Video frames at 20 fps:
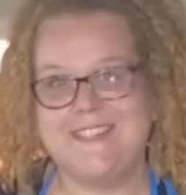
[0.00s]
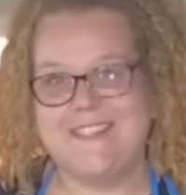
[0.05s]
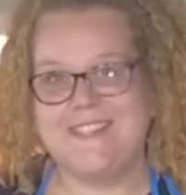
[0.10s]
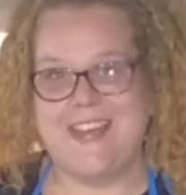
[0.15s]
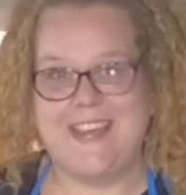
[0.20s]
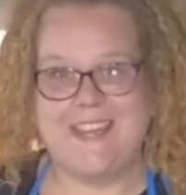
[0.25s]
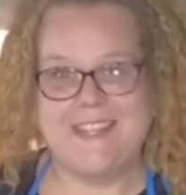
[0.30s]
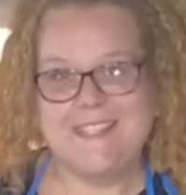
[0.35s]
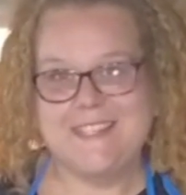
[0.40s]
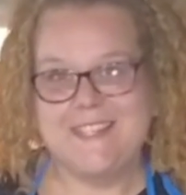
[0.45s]

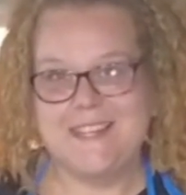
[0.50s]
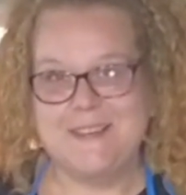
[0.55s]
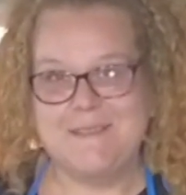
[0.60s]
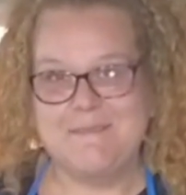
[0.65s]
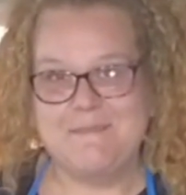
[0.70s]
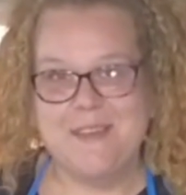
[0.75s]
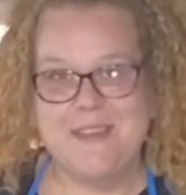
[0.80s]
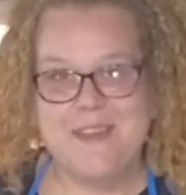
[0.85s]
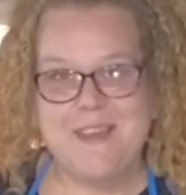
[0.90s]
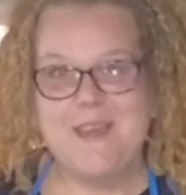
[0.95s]
taste
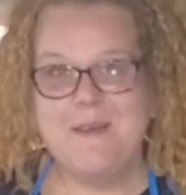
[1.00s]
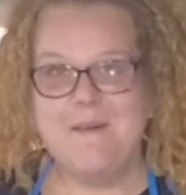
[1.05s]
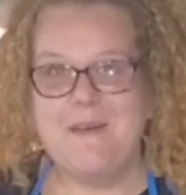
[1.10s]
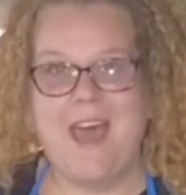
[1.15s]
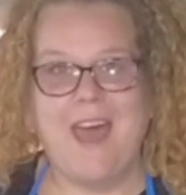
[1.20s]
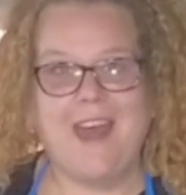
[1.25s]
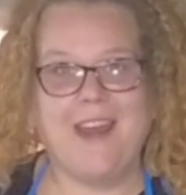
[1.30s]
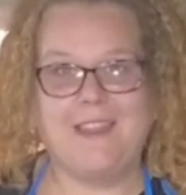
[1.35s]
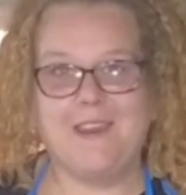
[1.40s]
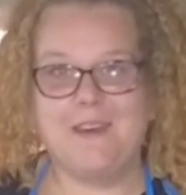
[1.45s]
them.
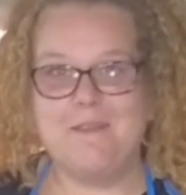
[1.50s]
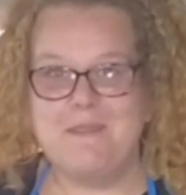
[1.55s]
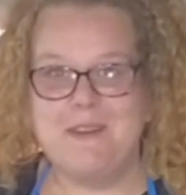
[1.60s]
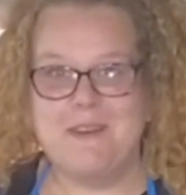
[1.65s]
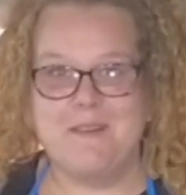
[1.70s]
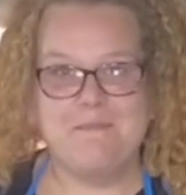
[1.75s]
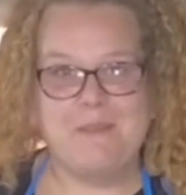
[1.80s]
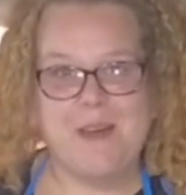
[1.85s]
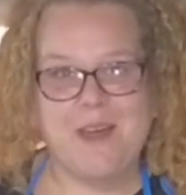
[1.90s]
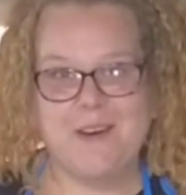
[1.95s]
Add a little bit
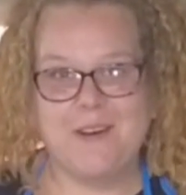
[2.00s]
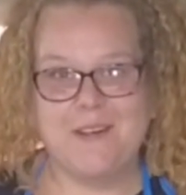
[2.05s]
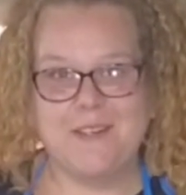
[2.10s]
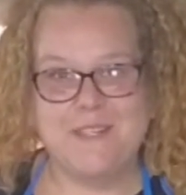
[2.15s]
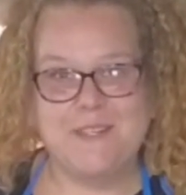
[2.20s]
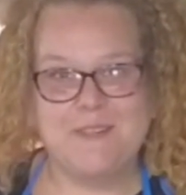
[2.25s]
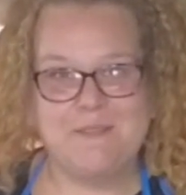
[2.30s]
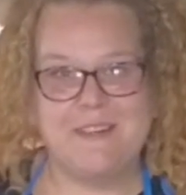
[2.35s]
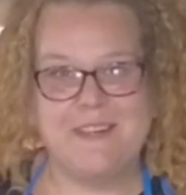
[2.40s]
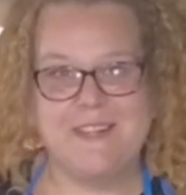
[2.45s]
of butter
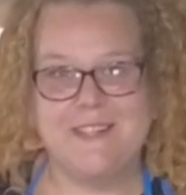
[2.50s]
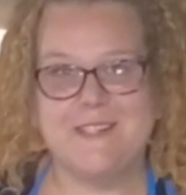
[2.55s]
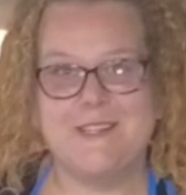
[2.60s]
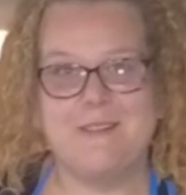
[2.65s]
to it. It's